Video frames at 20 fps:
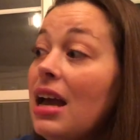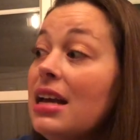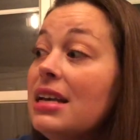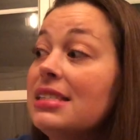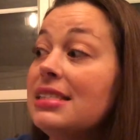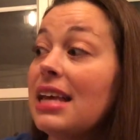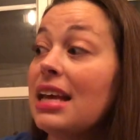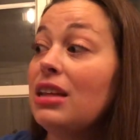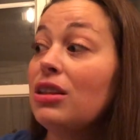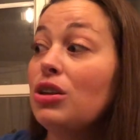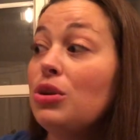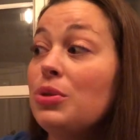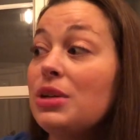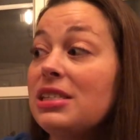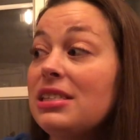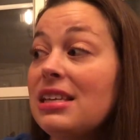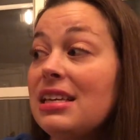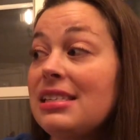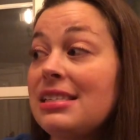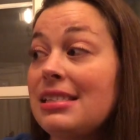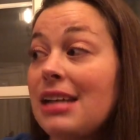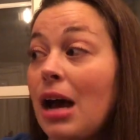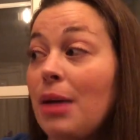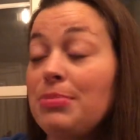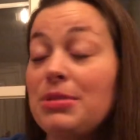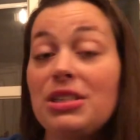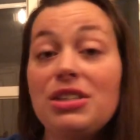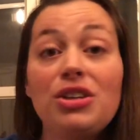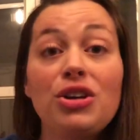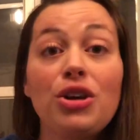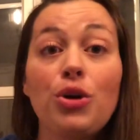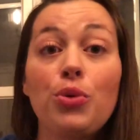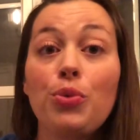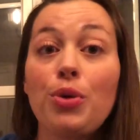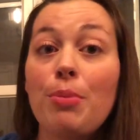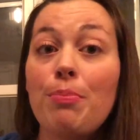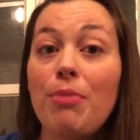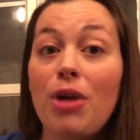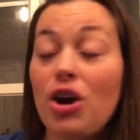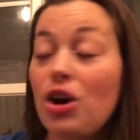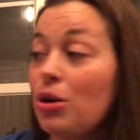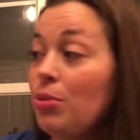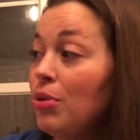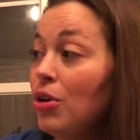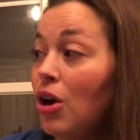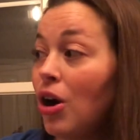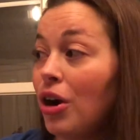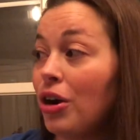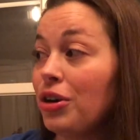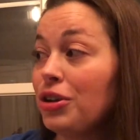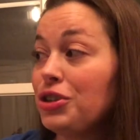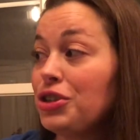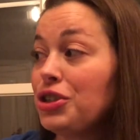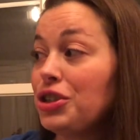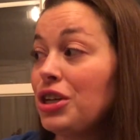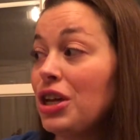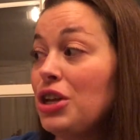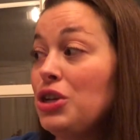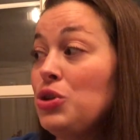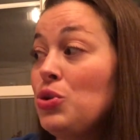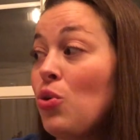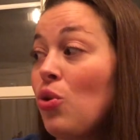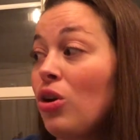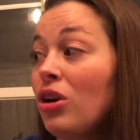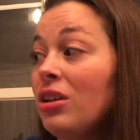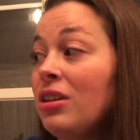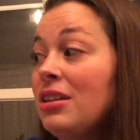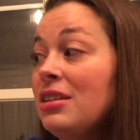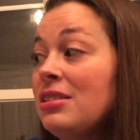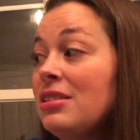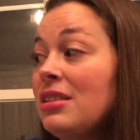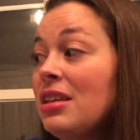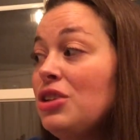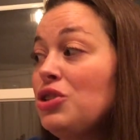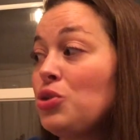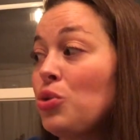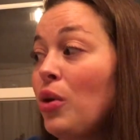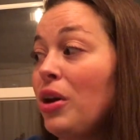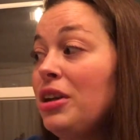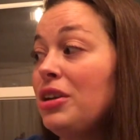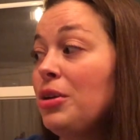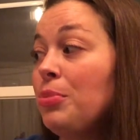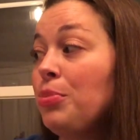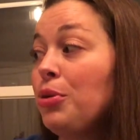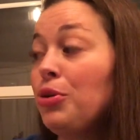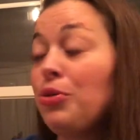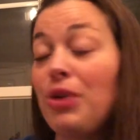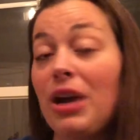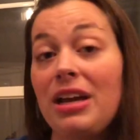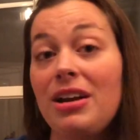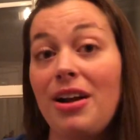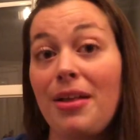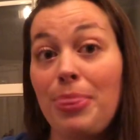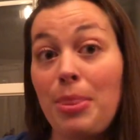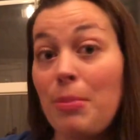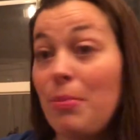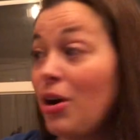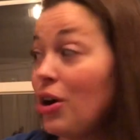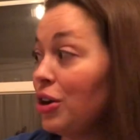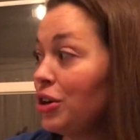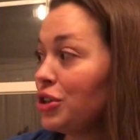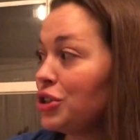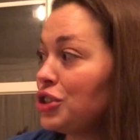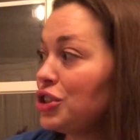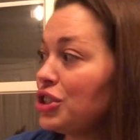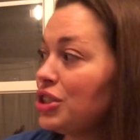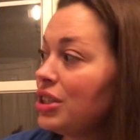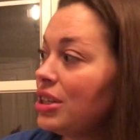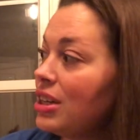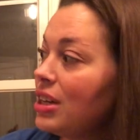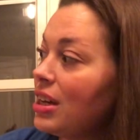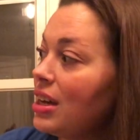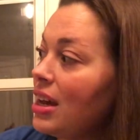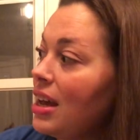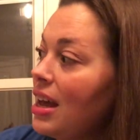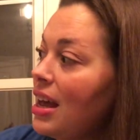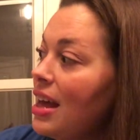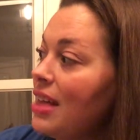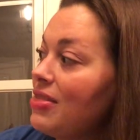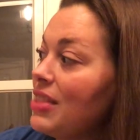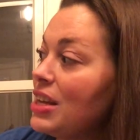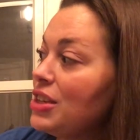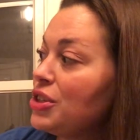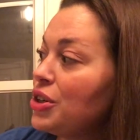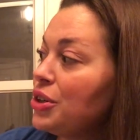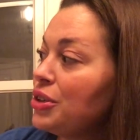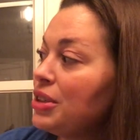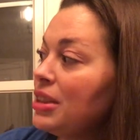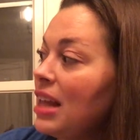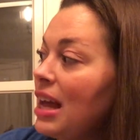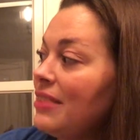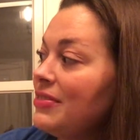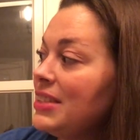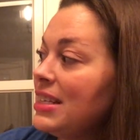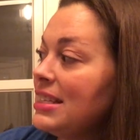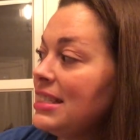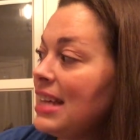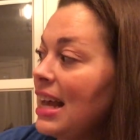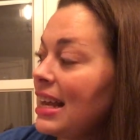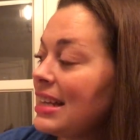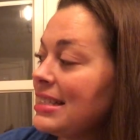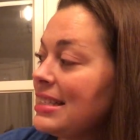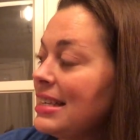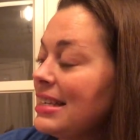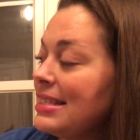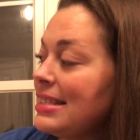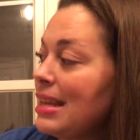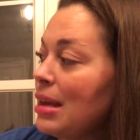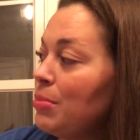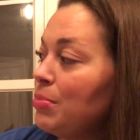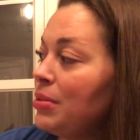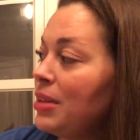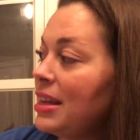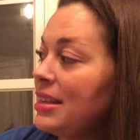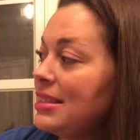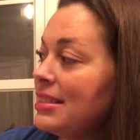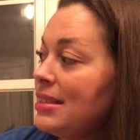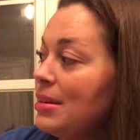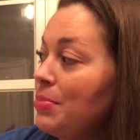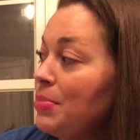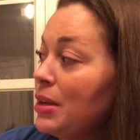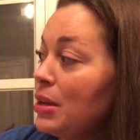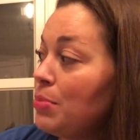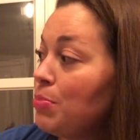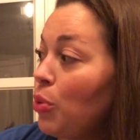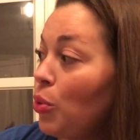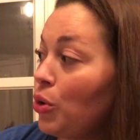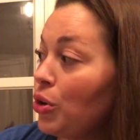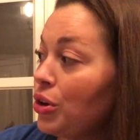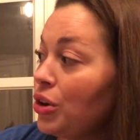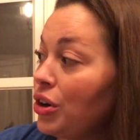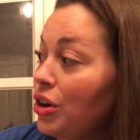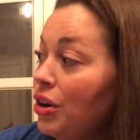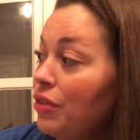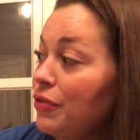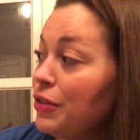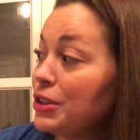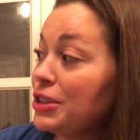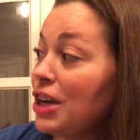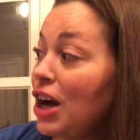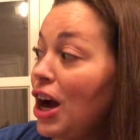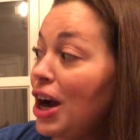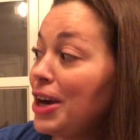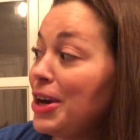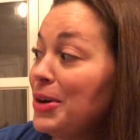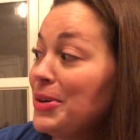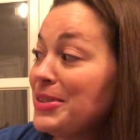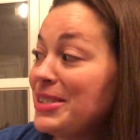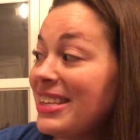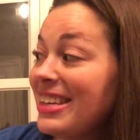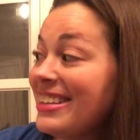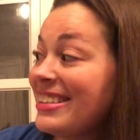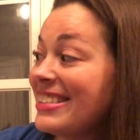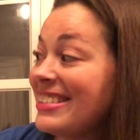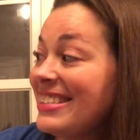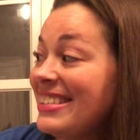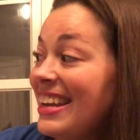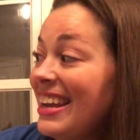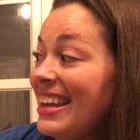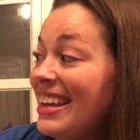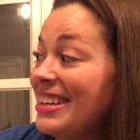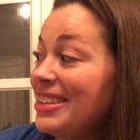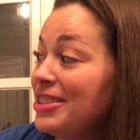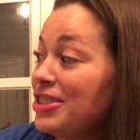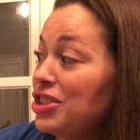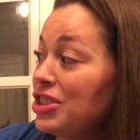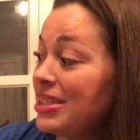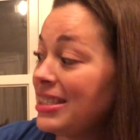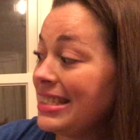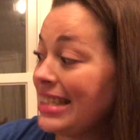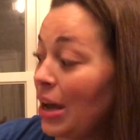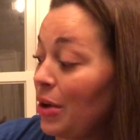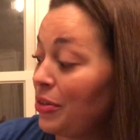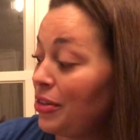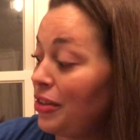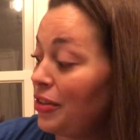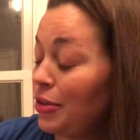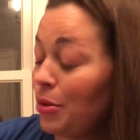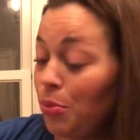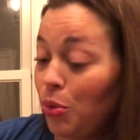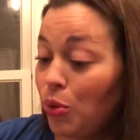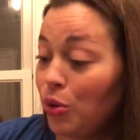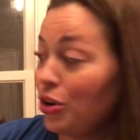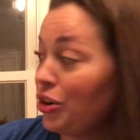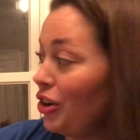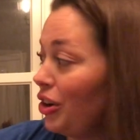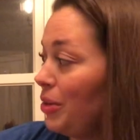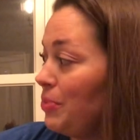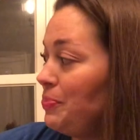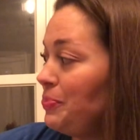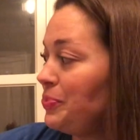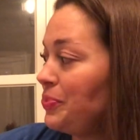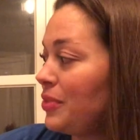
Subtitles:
St. Louis, they stopped near a remarkable arch. In New Orleans, they joined a parade on the march. They turned left at Texas and placed a big border for tacos at a stand just south of the border.